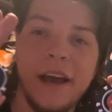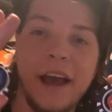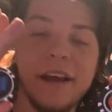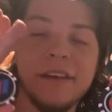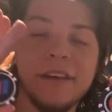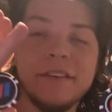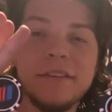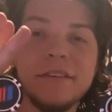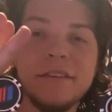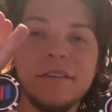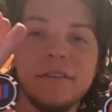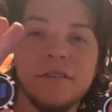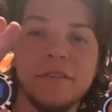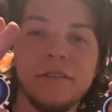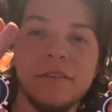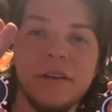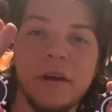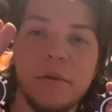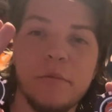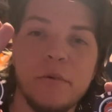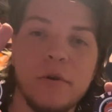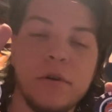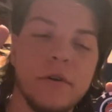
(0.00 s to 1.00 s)
Actually, no, they're
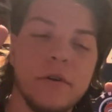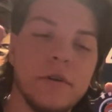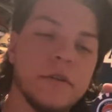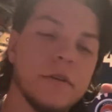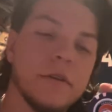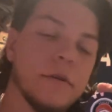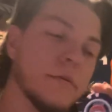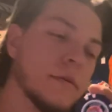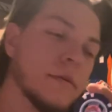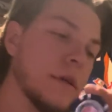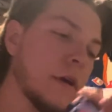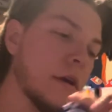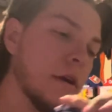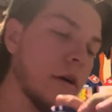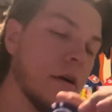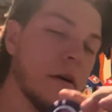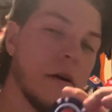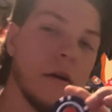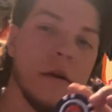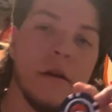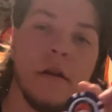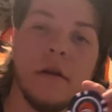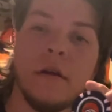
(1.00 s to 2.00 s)
not poker chips. They
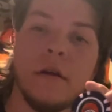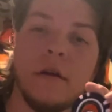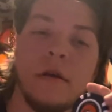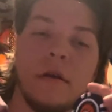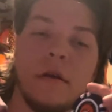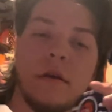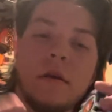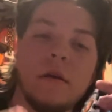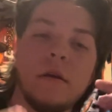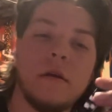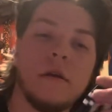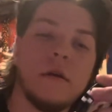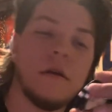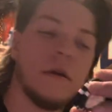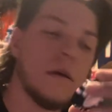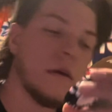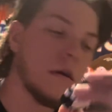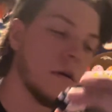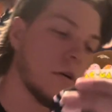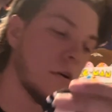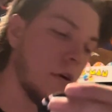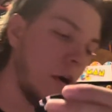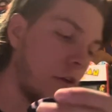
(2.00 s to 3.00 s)
are
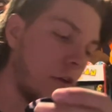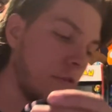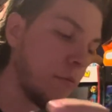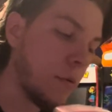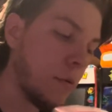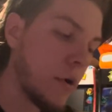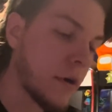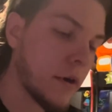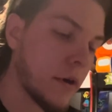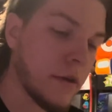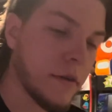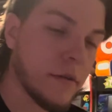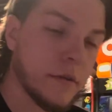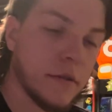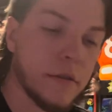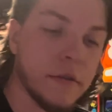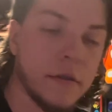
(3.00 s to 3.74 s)
golf markers.